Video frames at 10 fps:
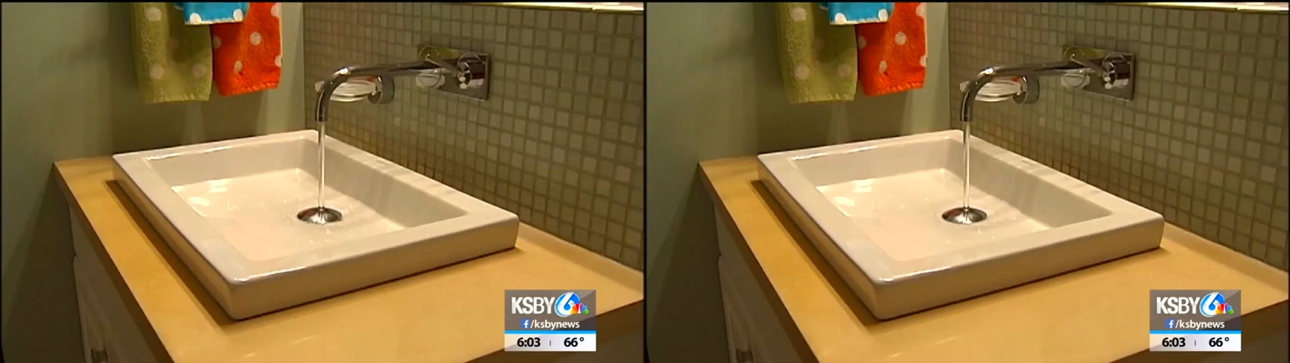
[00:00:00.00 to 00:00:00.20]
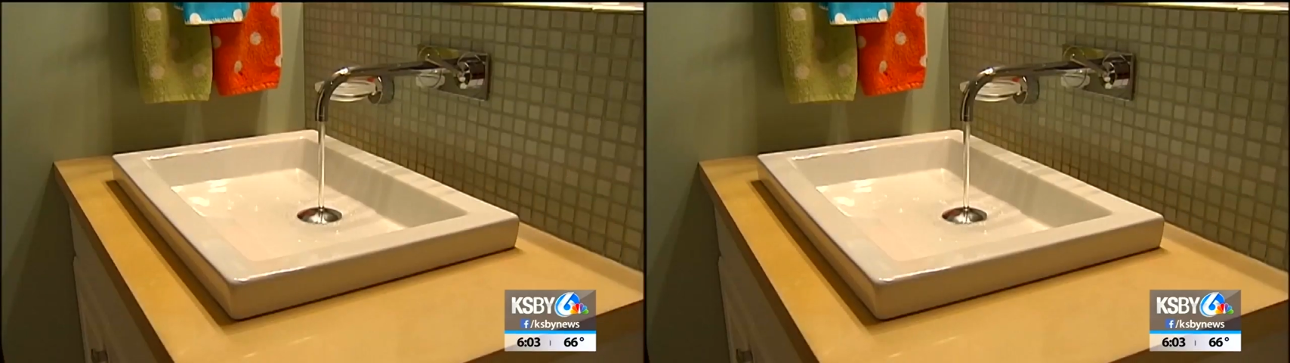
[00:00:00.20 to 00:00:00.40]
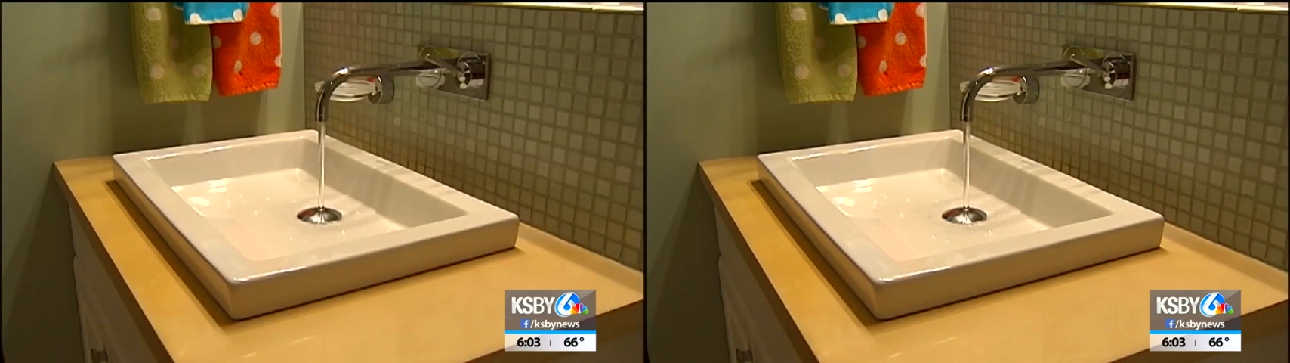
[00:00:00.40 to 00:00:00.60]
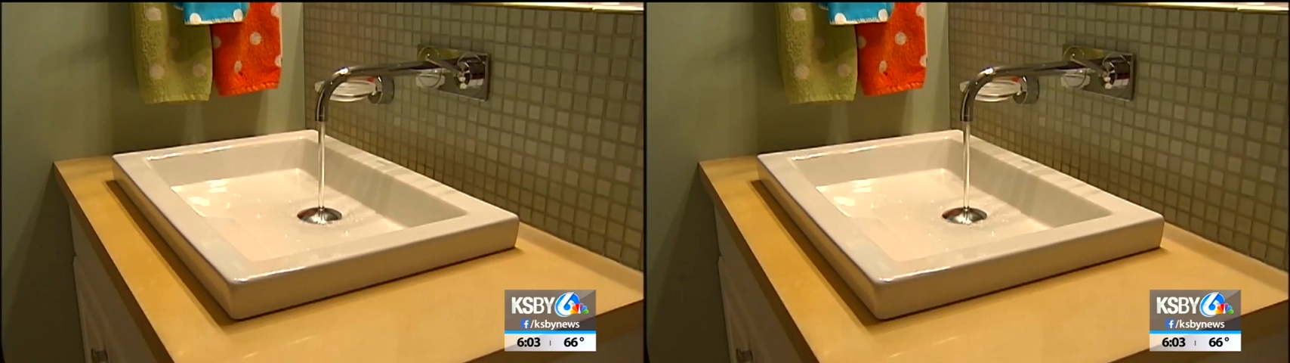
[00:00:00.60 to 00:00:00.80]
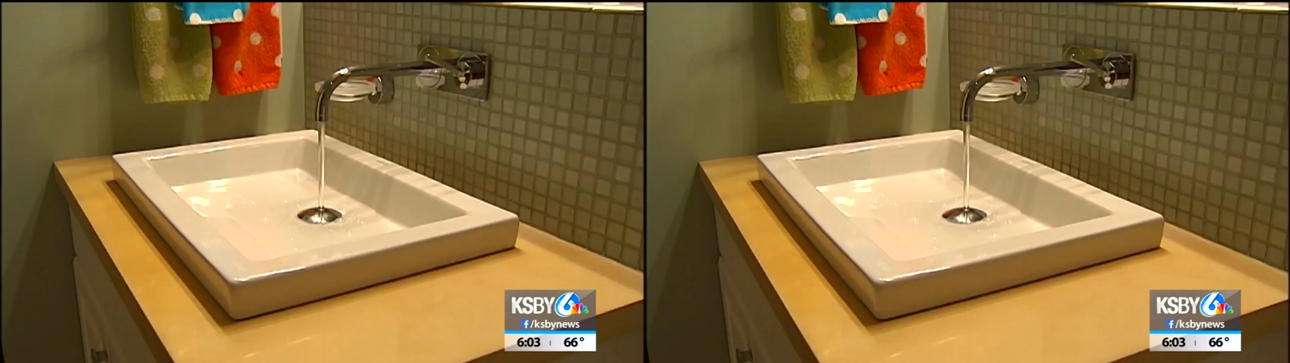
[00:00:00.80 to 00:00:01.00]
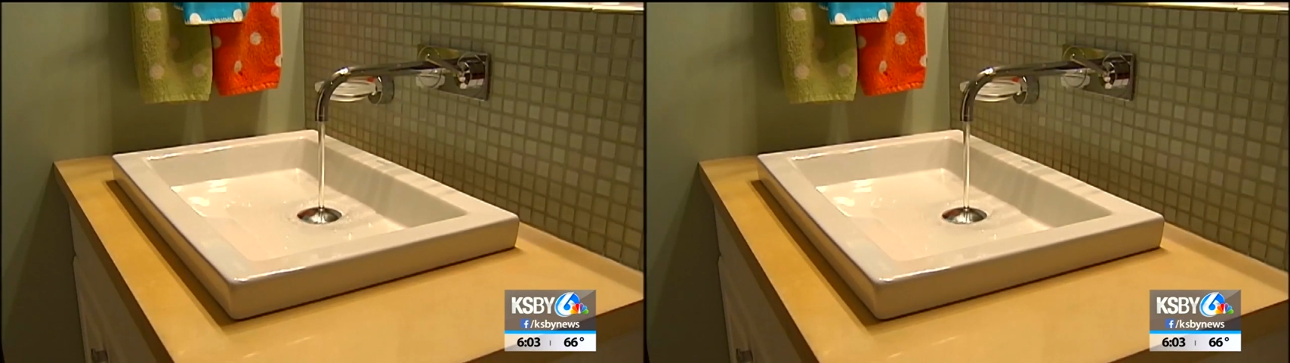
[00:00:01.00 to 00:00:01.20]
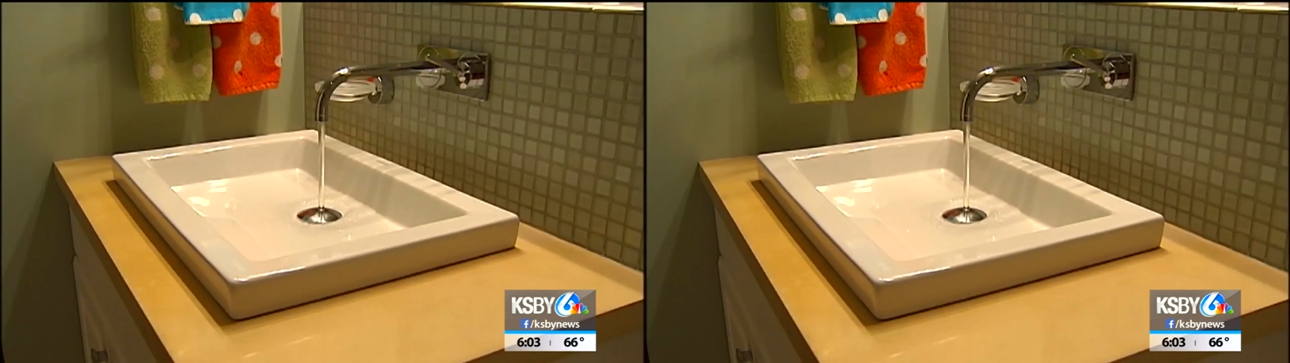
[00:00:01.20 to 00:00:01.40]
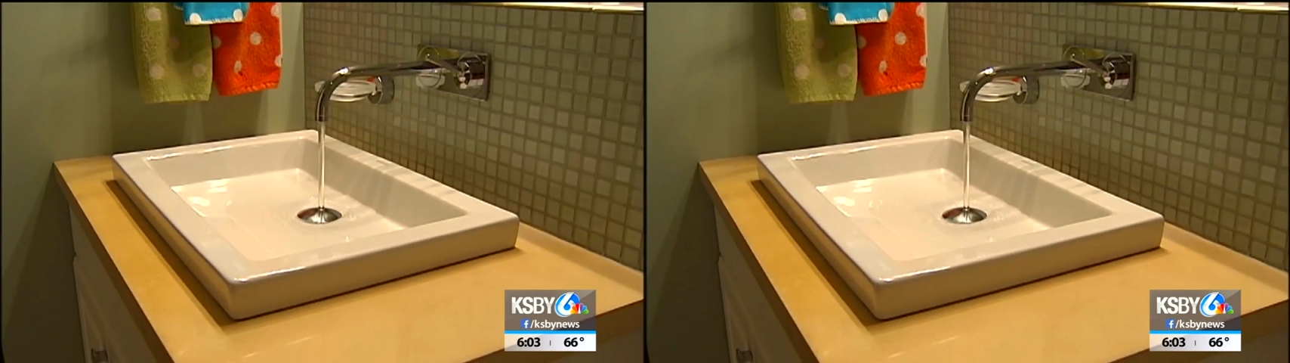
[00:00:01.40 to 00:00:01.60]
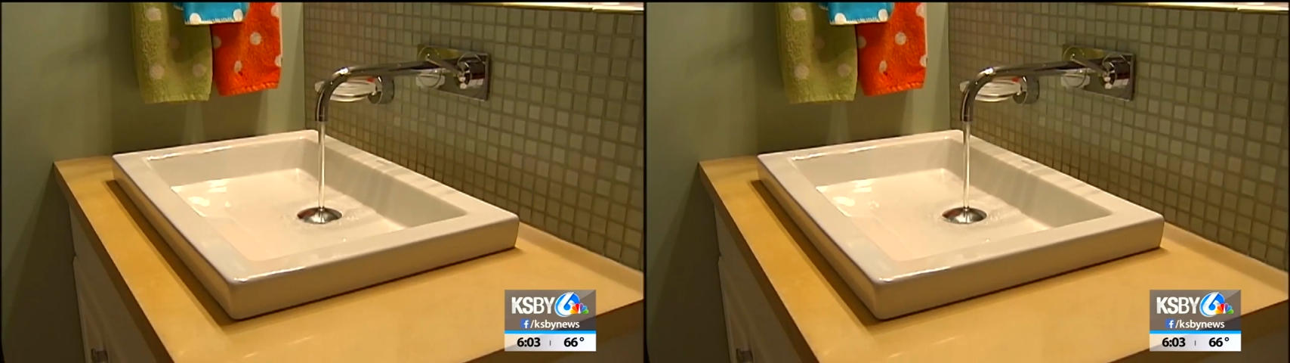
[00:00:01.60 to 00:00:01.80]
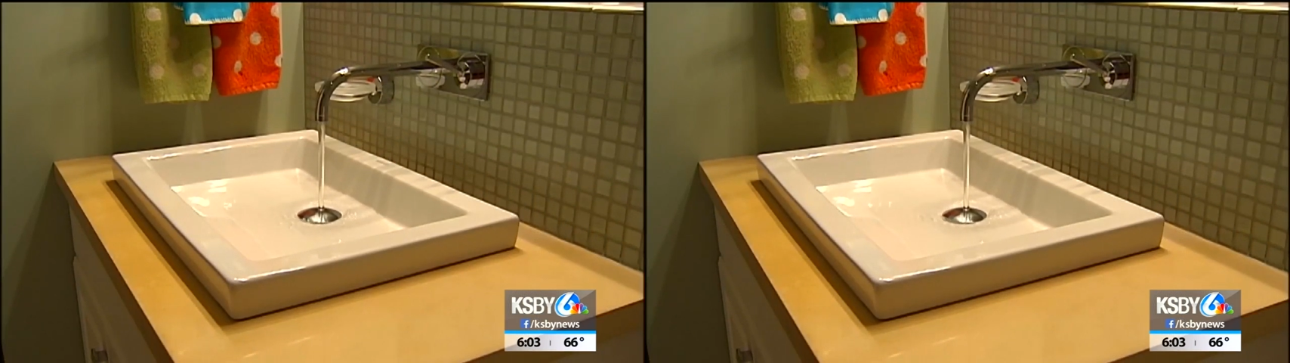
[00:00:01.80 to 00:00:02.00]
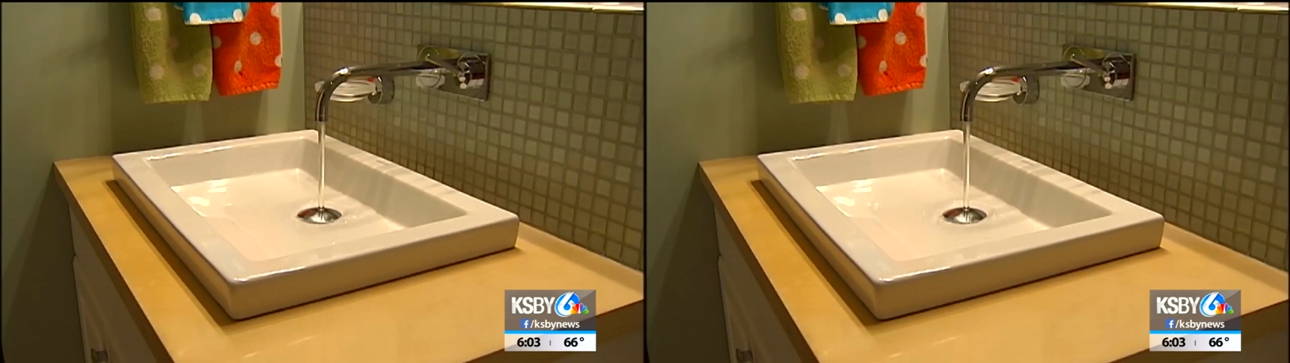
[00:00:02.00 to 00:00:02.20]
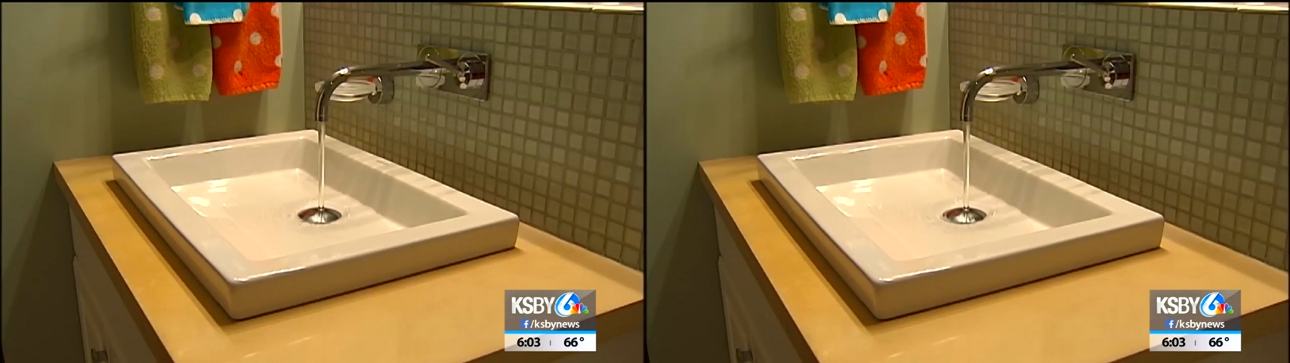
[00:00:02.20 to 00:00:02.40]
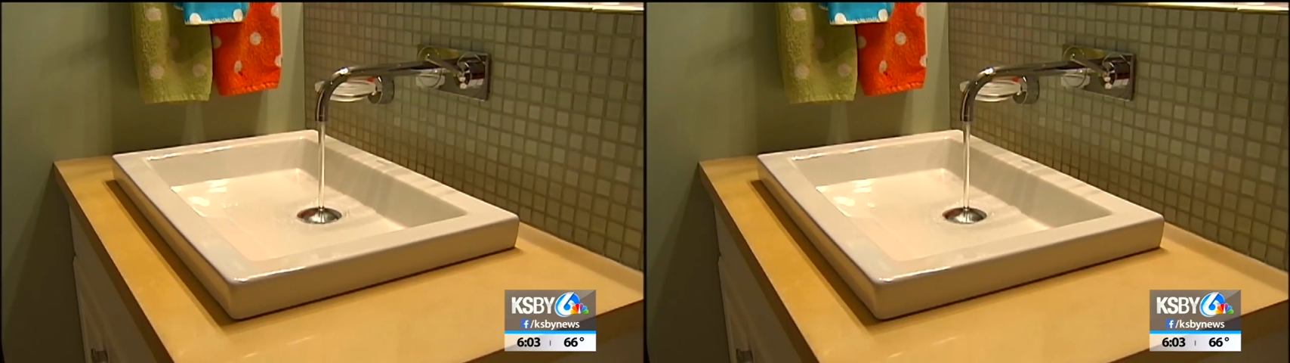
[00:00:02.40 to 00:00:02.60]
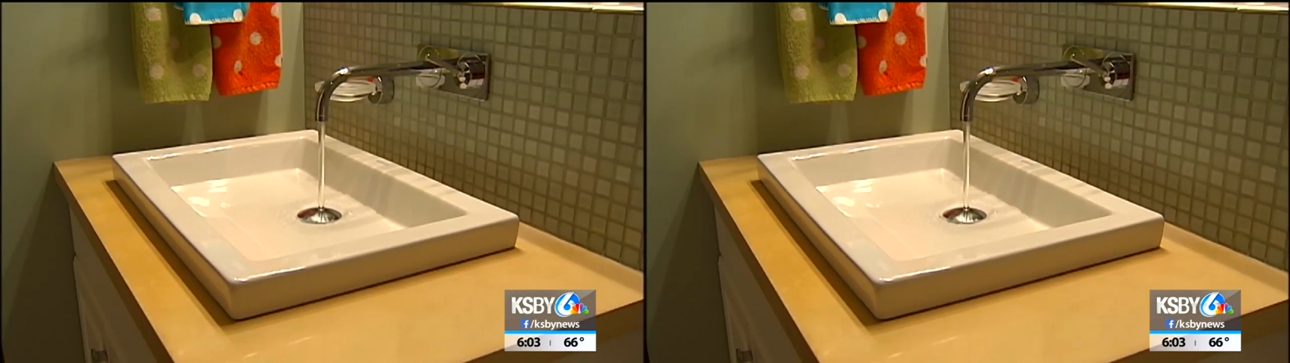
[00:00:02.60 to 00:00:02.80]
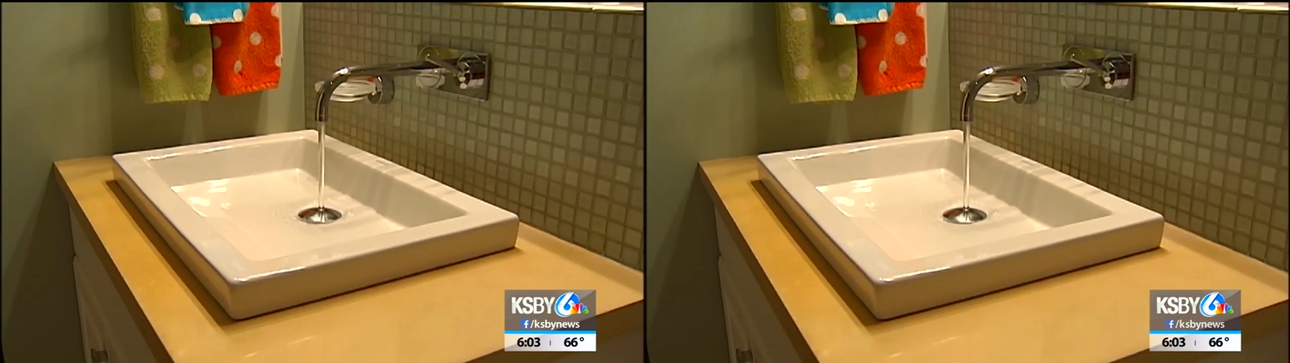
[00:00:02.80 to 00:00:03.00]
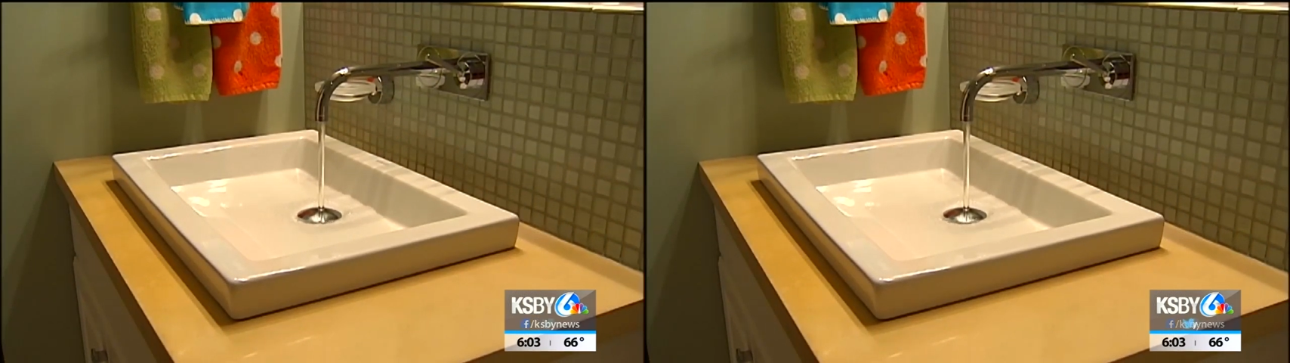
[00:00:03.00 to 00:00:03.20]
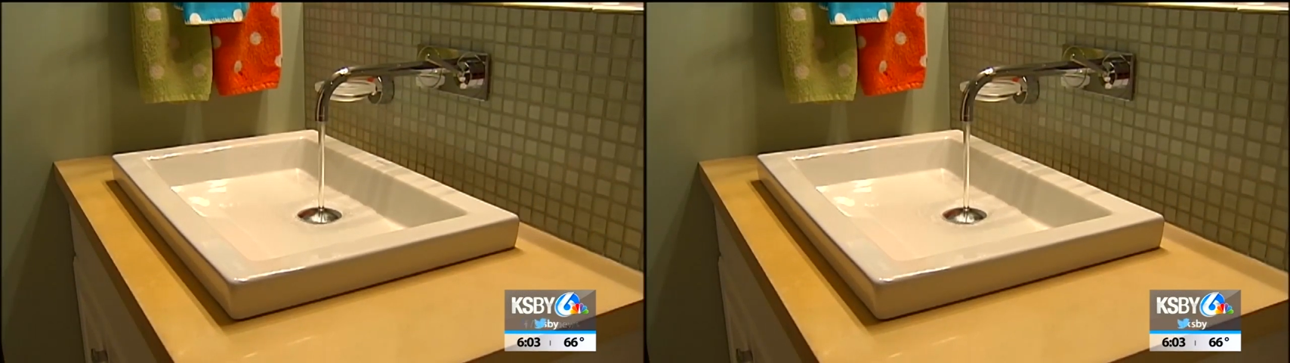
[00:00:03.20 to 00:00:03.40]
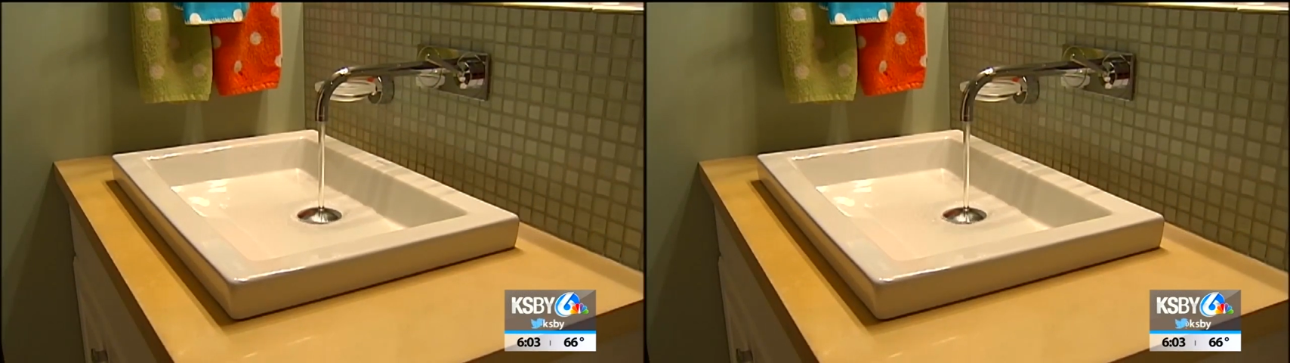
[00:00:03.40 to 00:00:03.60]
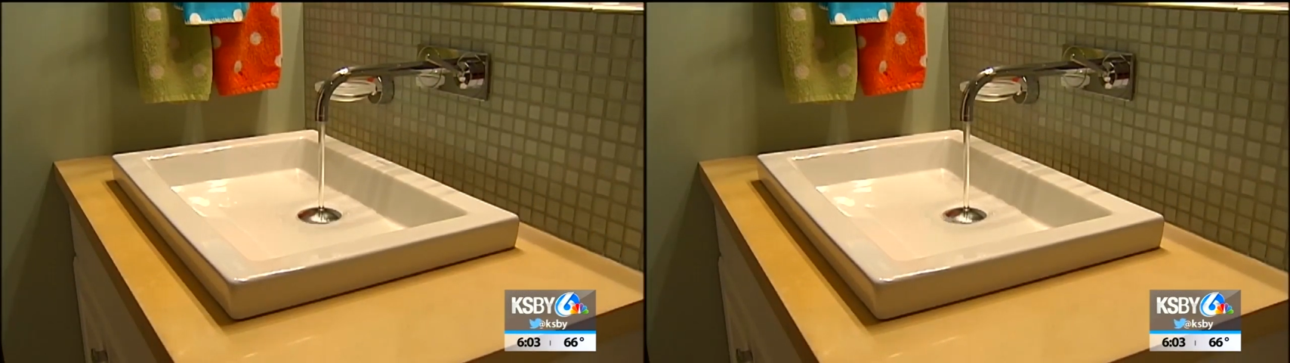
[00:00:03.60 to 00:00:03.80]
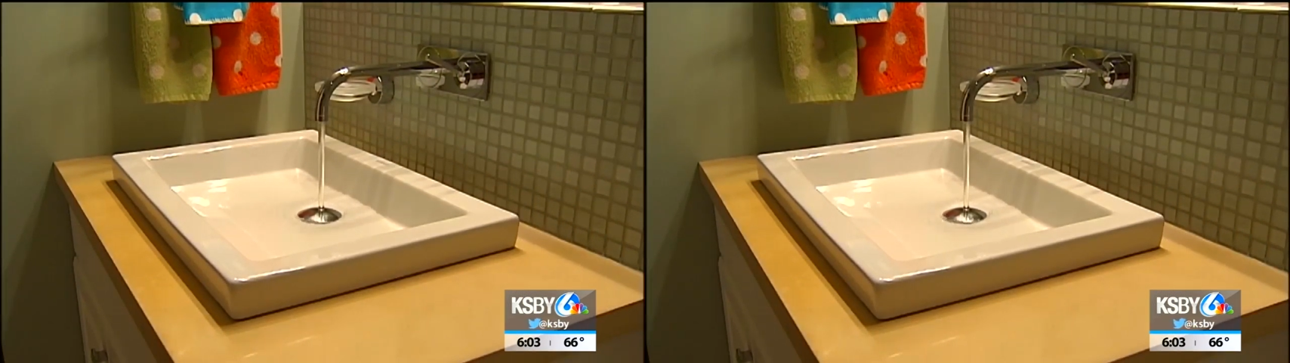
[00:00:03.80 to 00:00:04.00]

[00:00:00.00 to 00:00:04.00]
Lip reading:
(no speaker visible)